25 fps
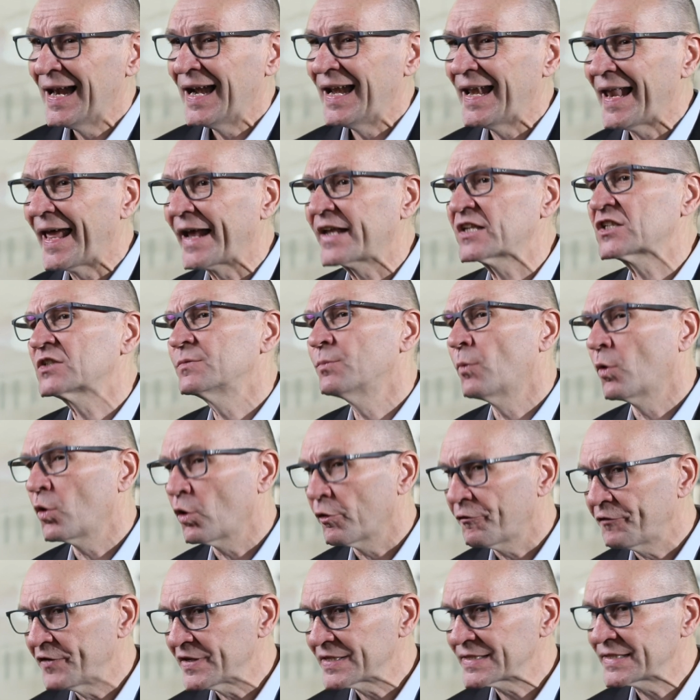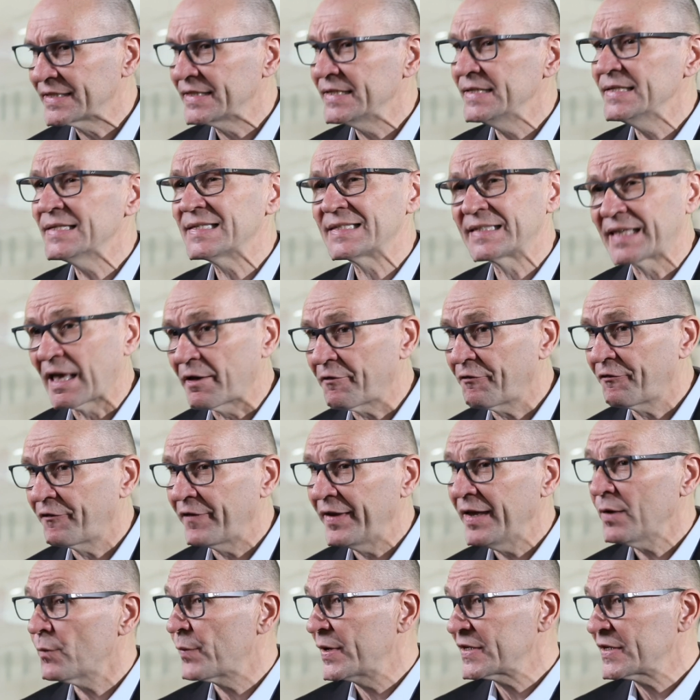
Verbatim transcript: like small offices, cafes,